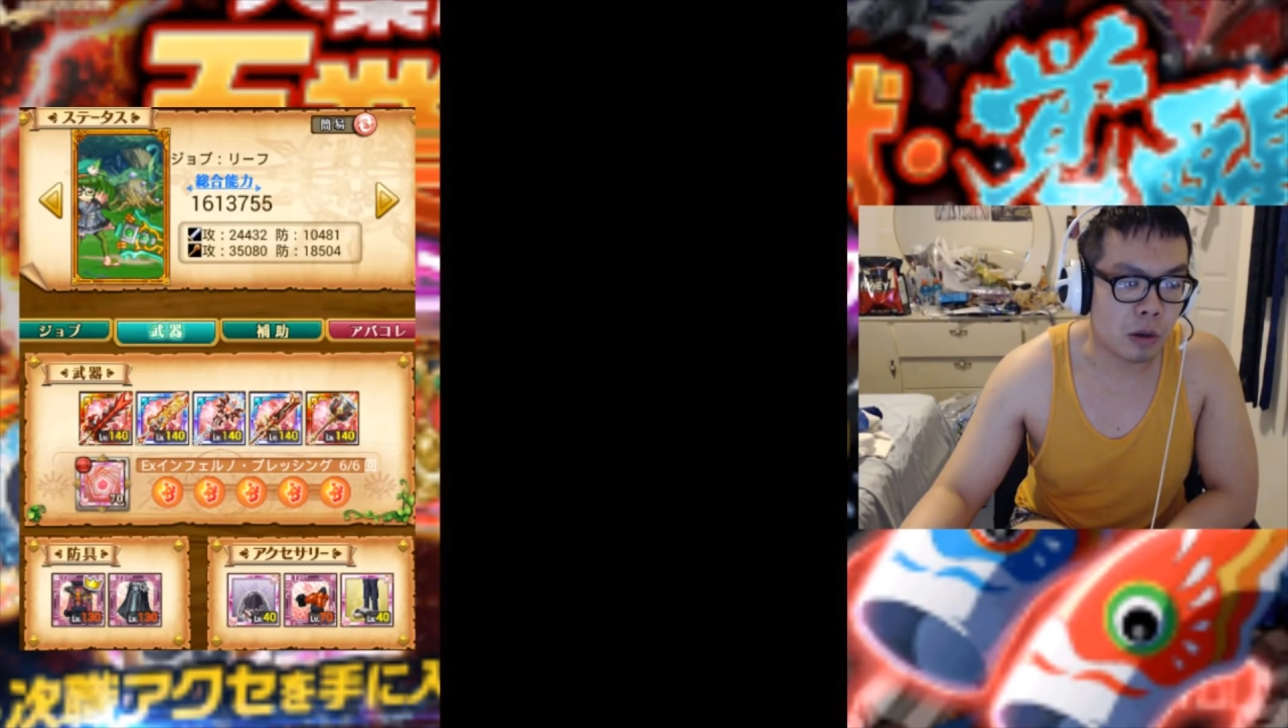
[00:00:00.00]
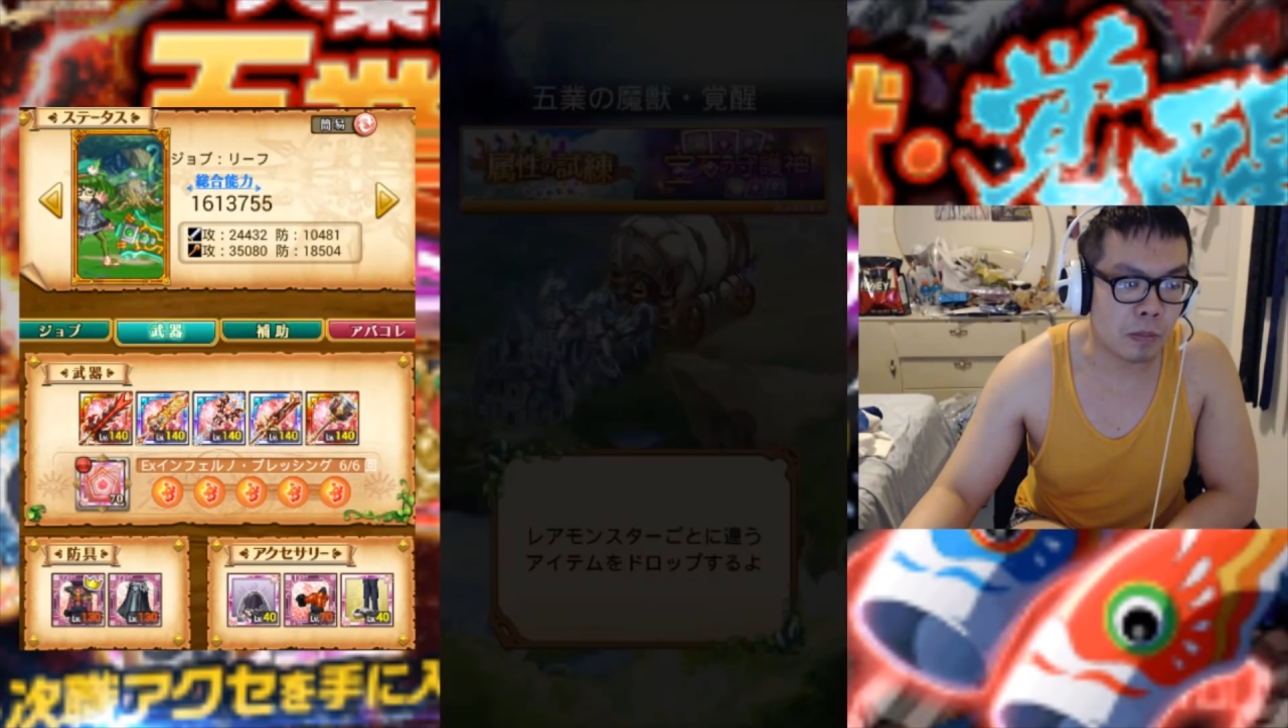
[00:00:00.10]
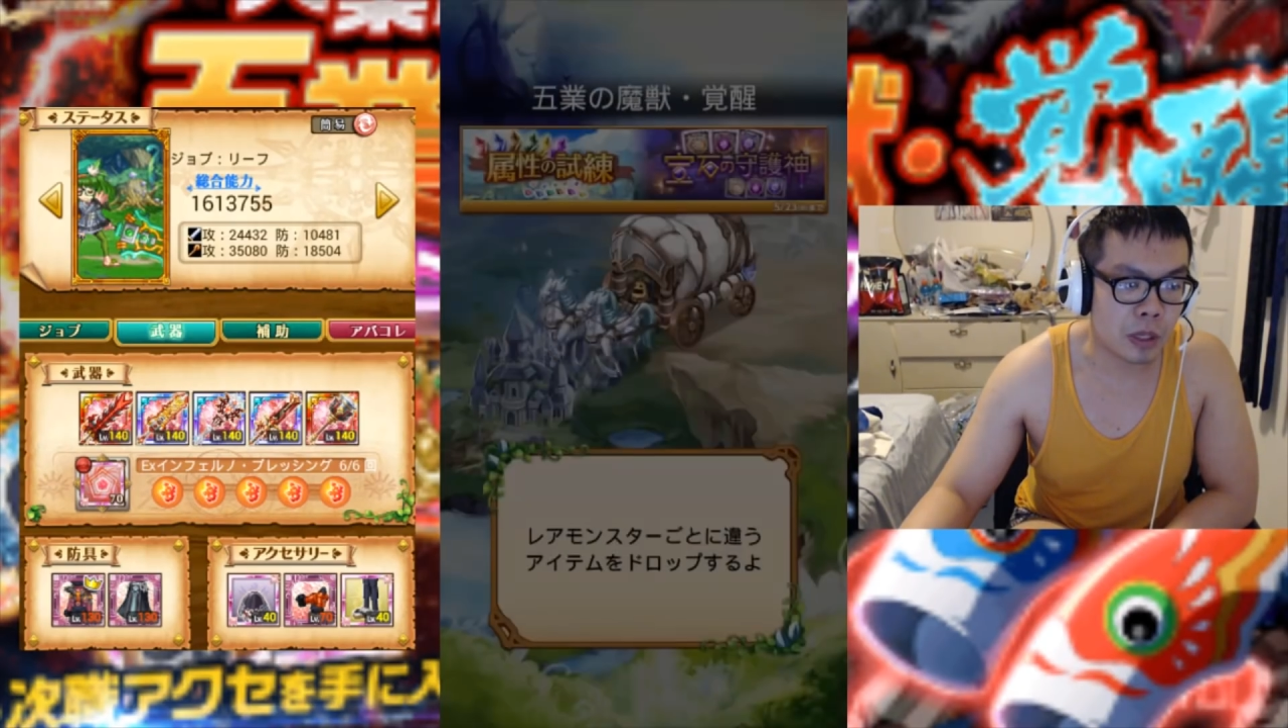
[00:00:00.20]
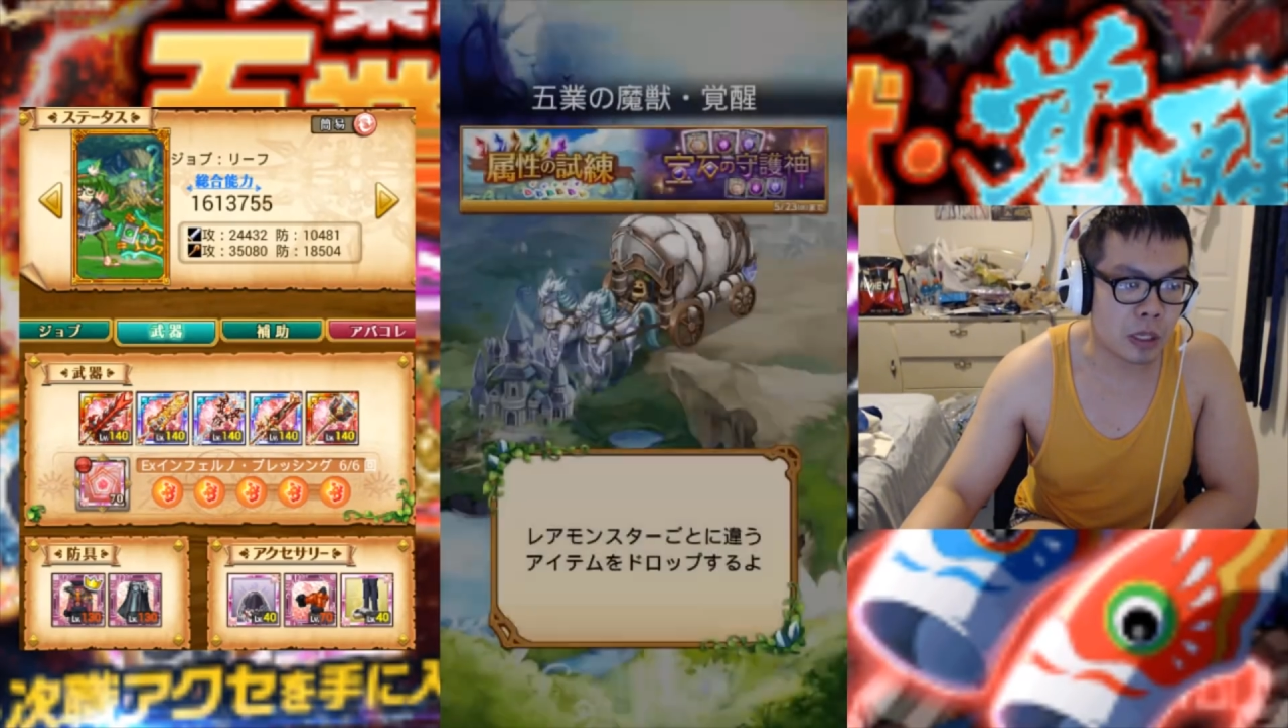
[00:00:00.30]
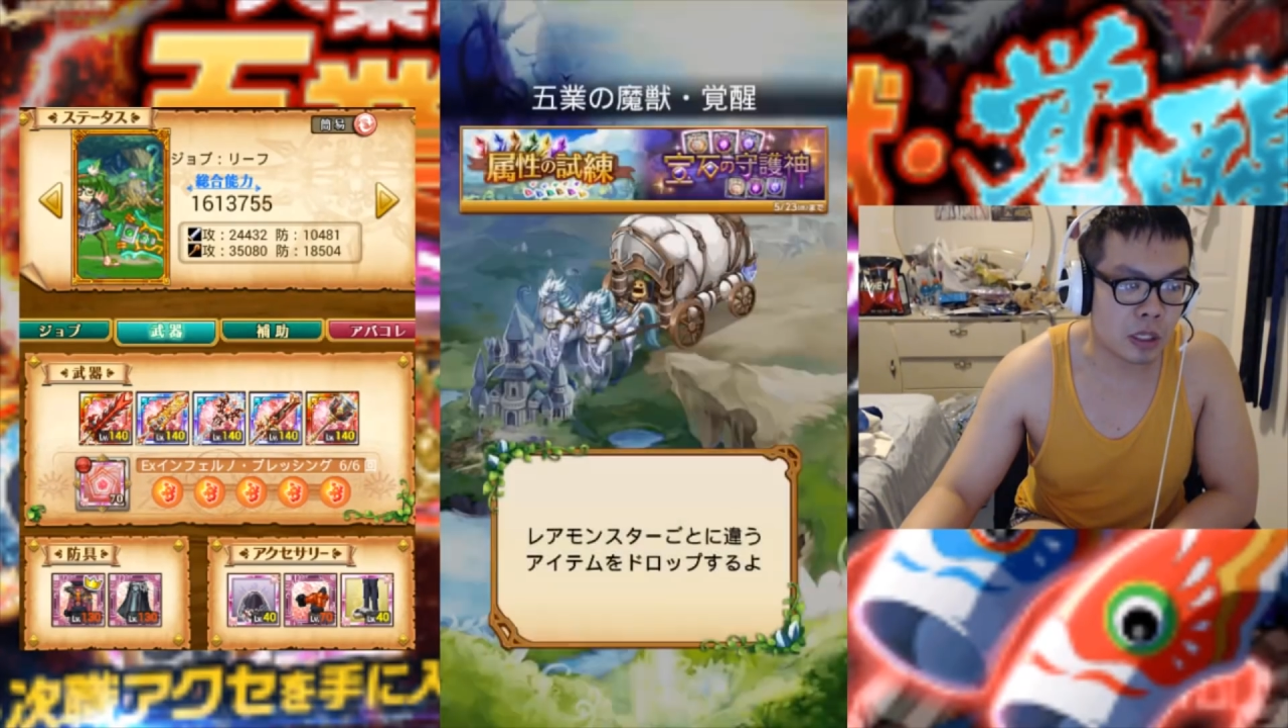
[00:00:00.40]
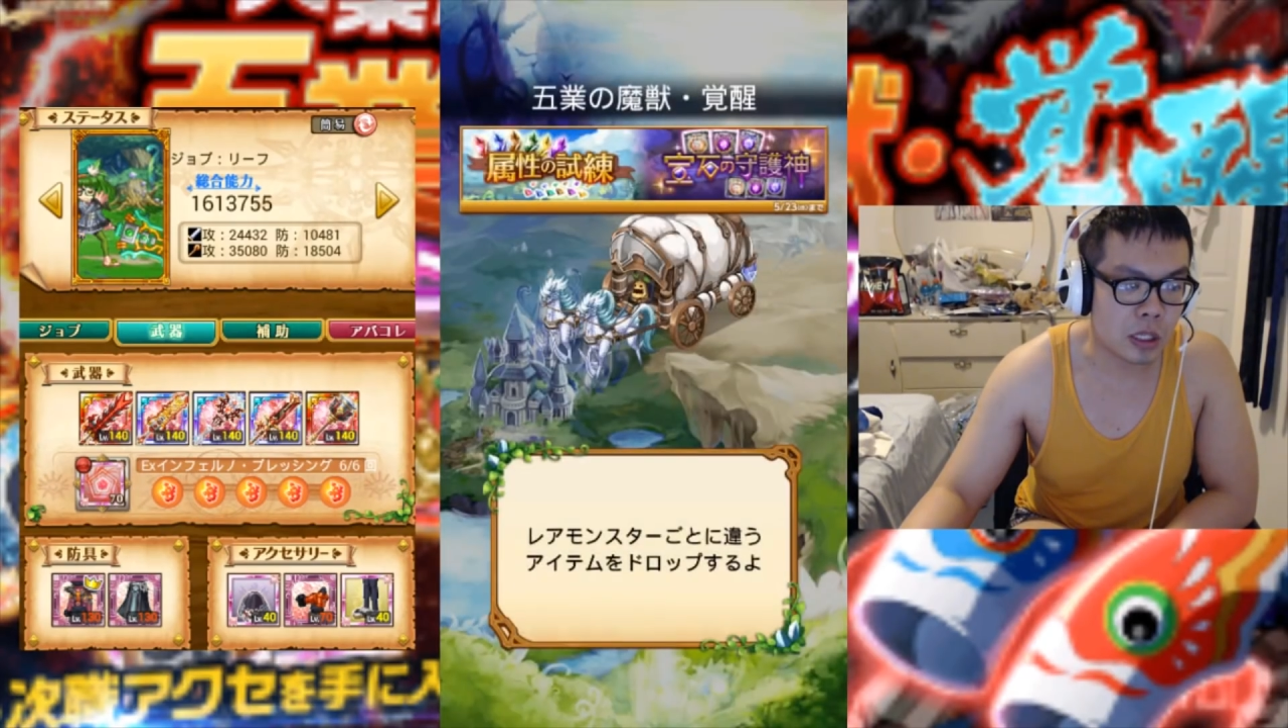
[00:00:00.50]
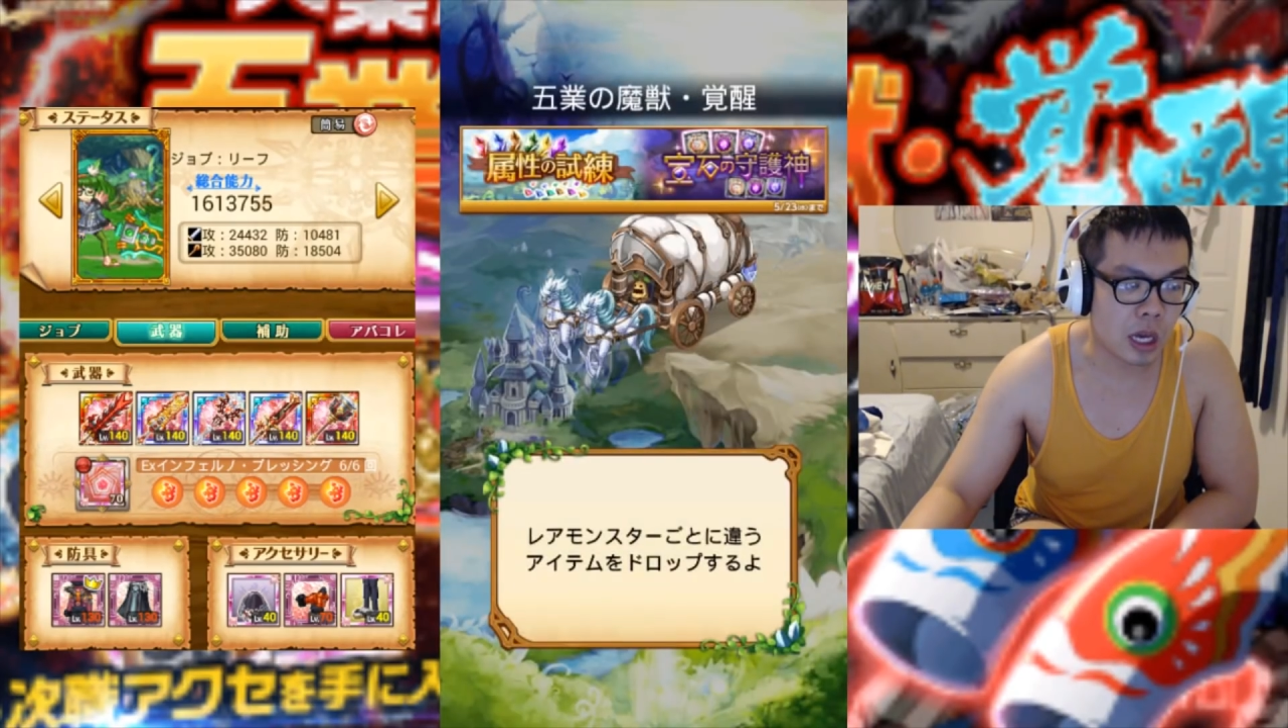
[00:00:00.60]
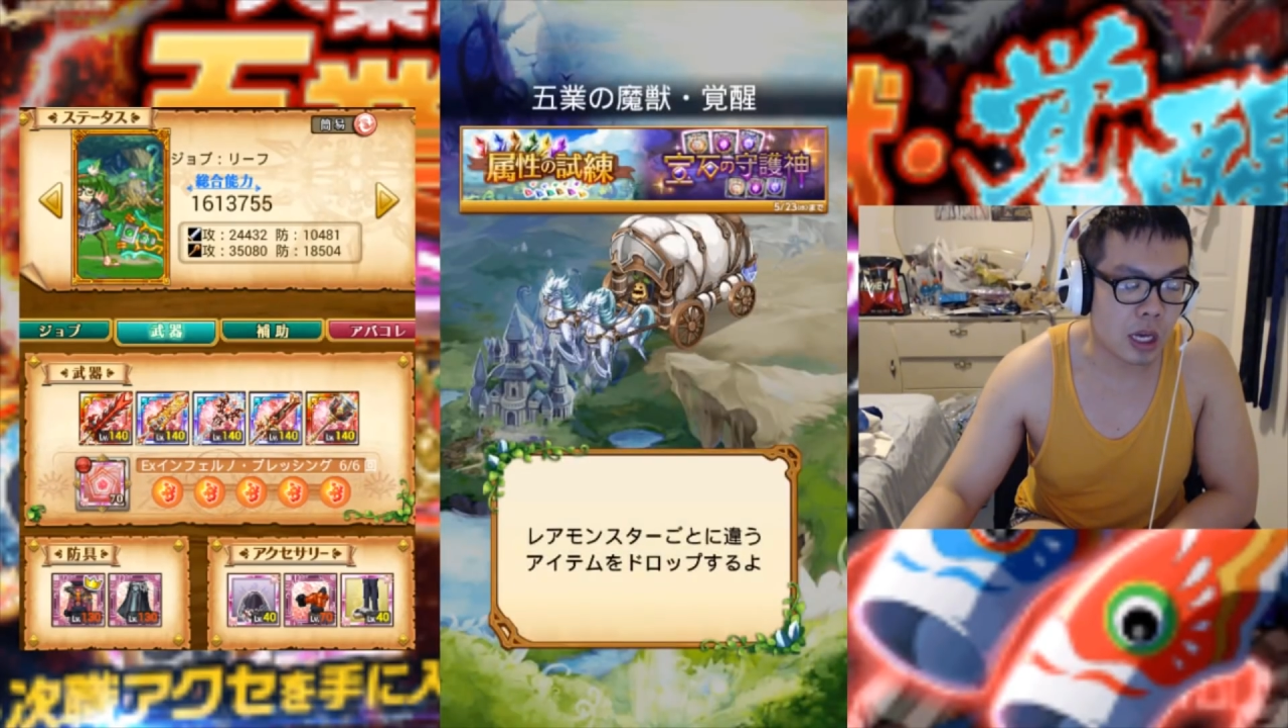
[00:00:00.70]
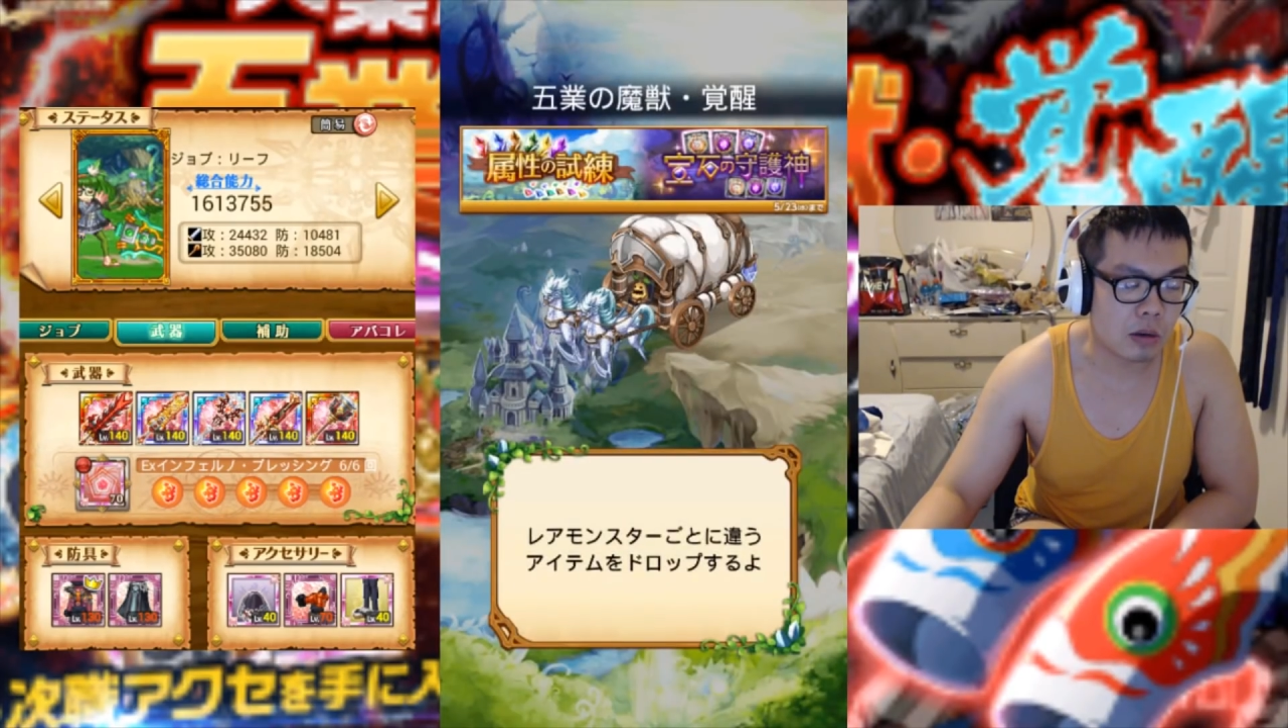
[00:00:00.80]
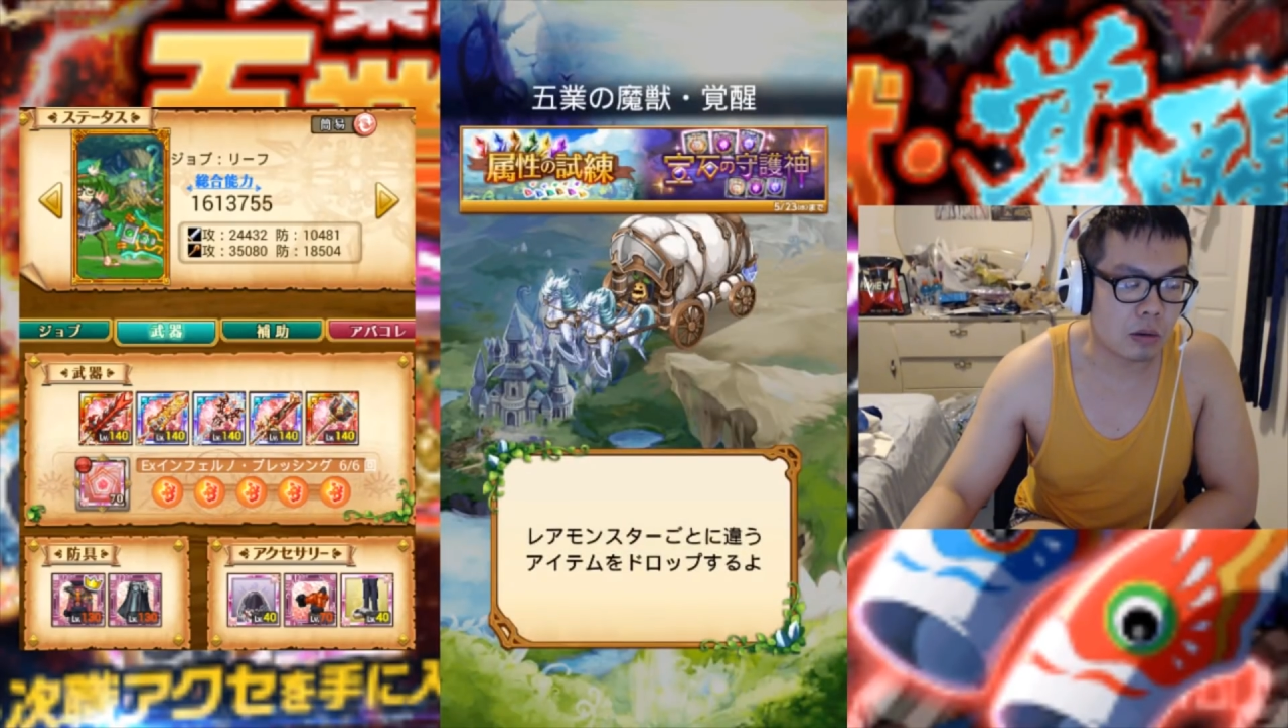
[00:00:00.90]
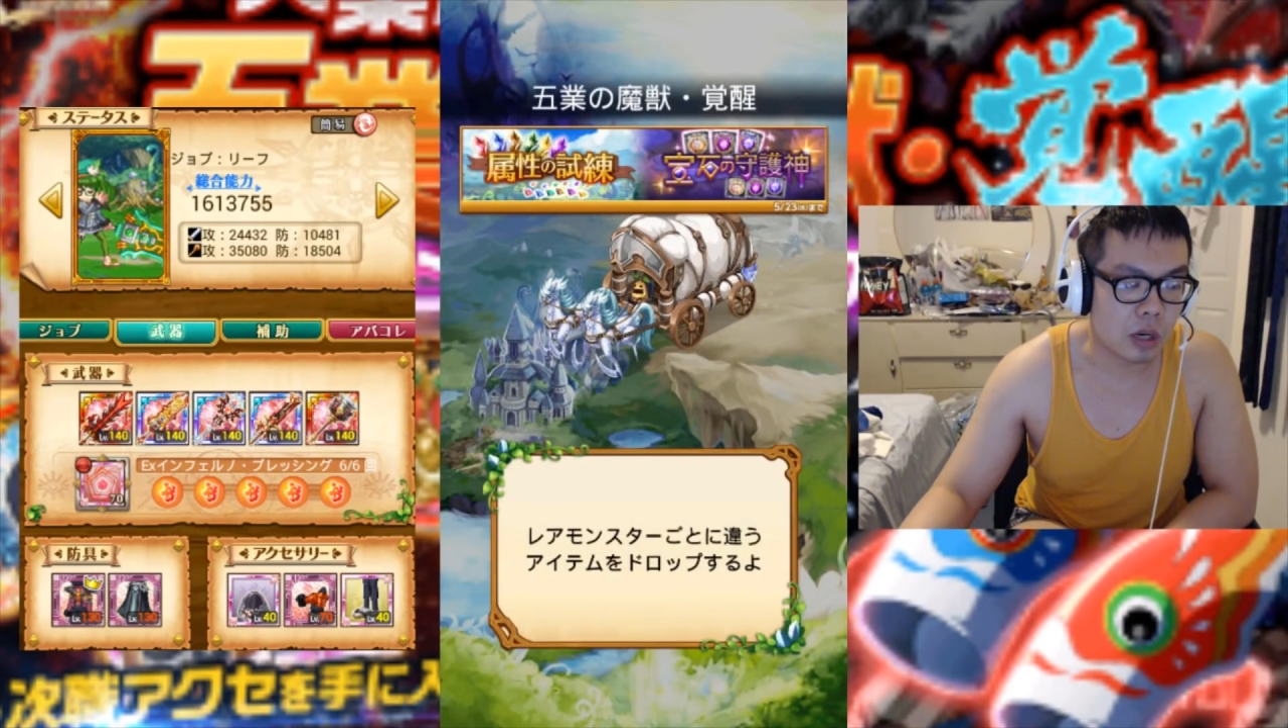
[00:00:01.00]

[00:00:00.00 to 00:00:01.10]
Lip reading: weapons that